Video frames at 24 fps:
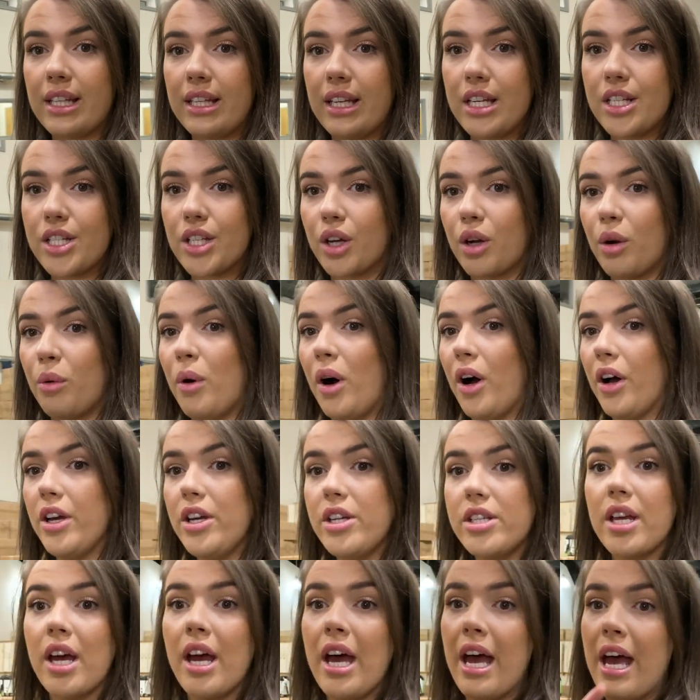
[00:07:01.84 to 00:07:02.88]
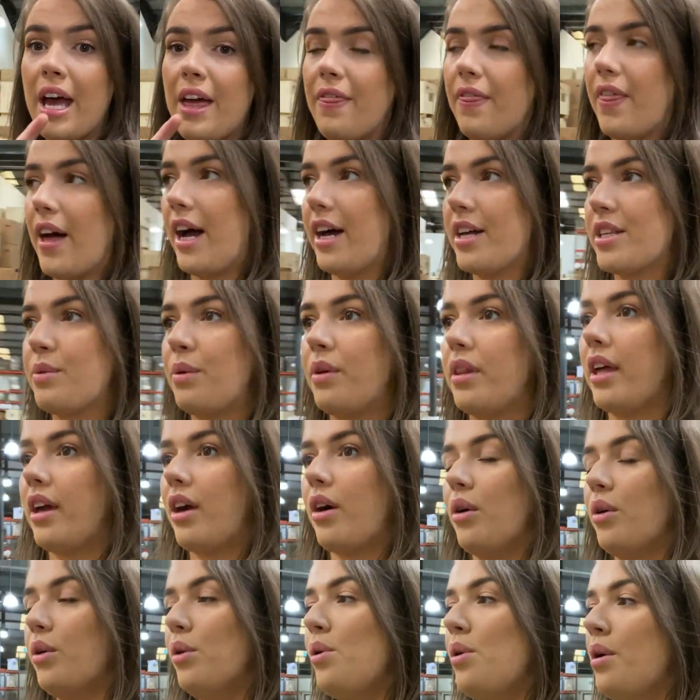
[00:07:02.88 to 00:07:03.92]
that need to go out, that's where they
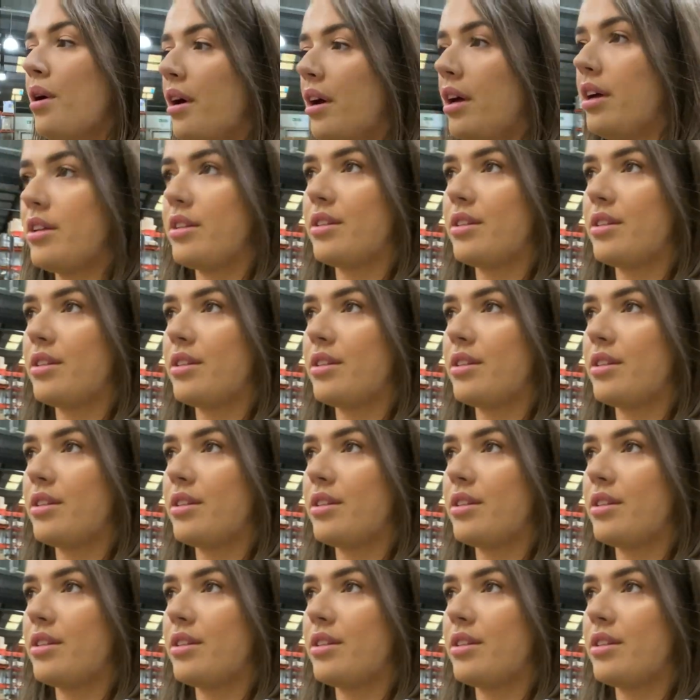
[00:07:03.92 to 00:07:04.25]
go.